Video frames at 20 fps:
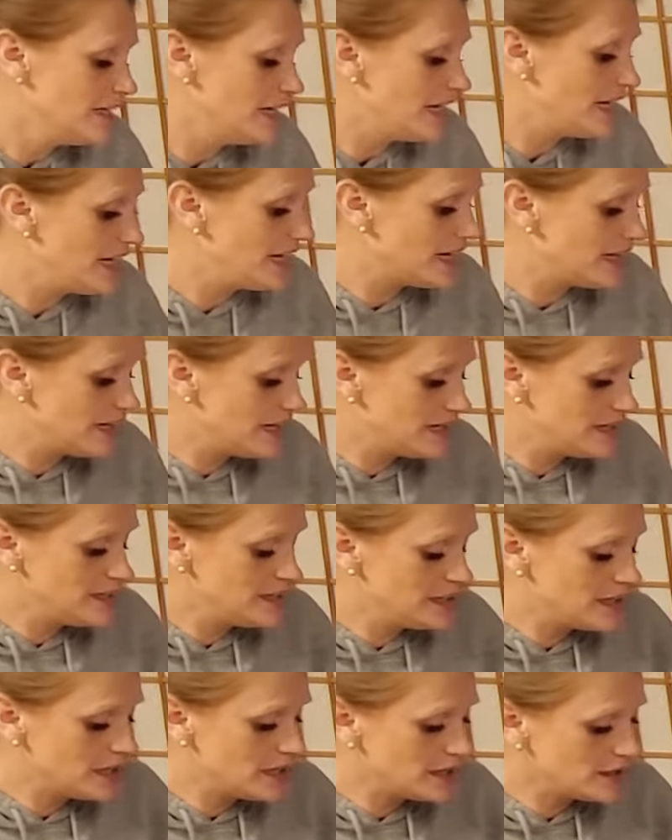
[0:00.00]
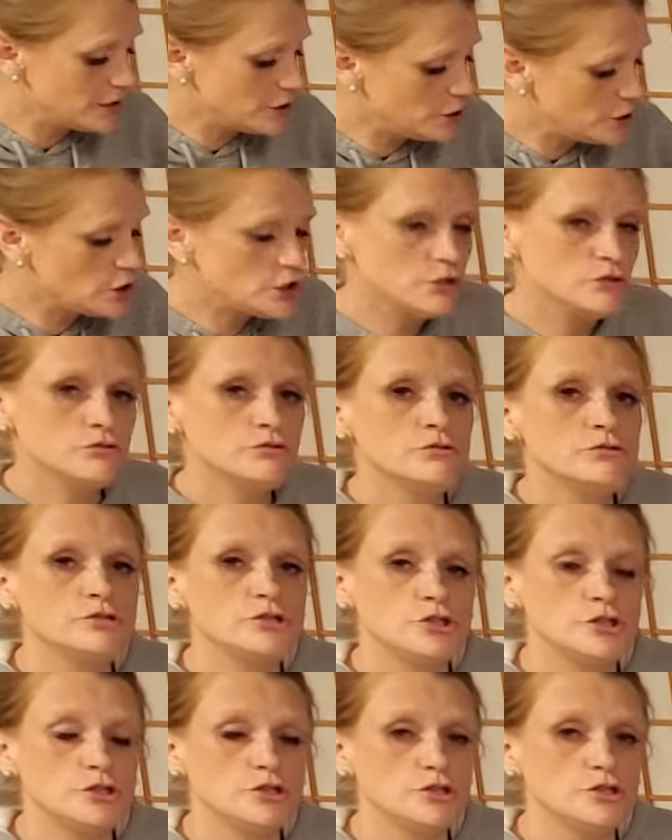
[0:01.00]
And a
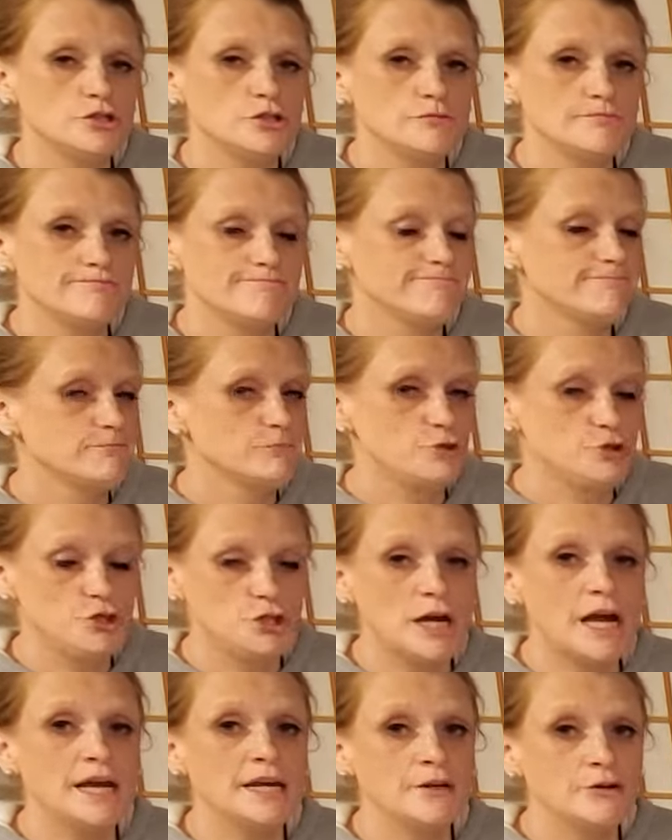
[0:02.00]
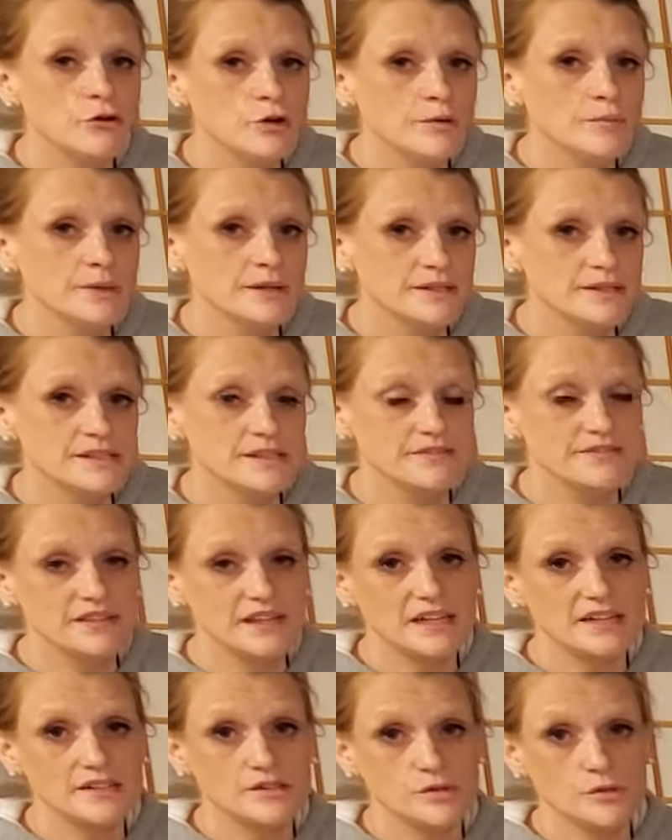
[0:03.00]
huge, ginormous, if
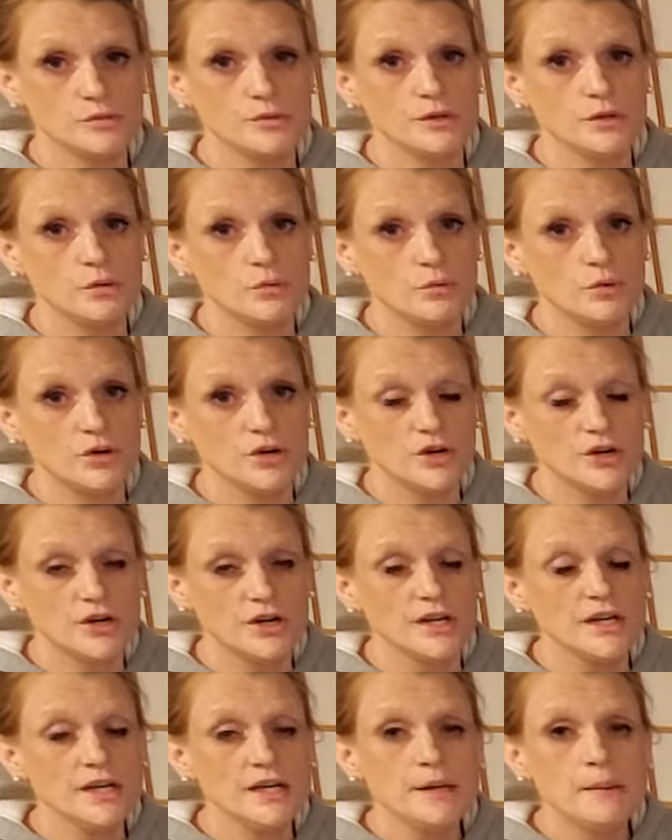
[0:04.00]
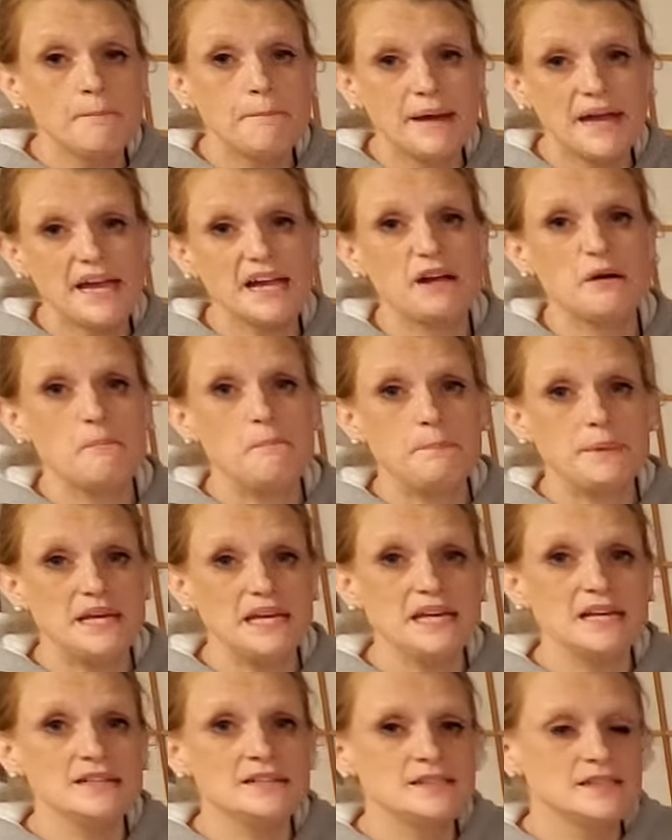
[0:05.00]
that is a real word, bag of
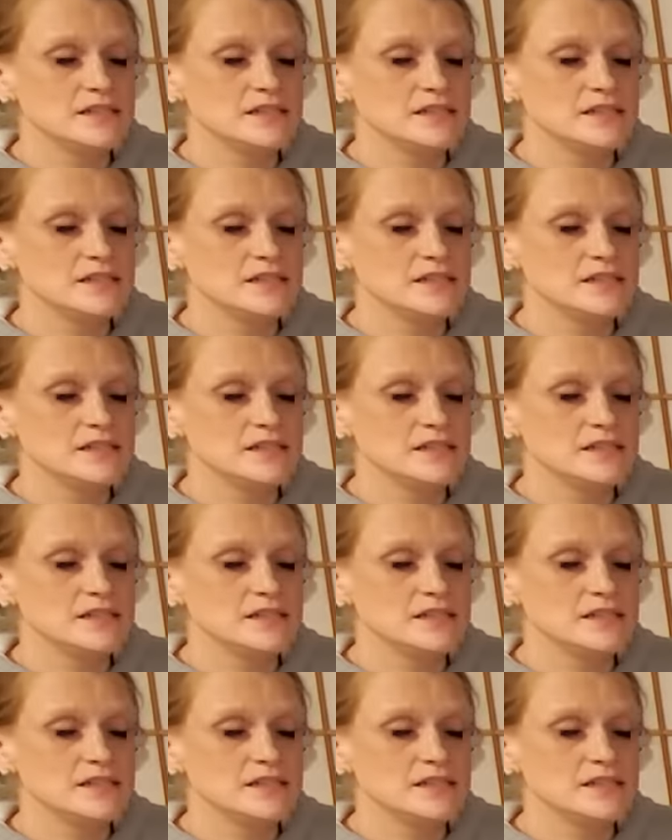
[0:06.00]
beads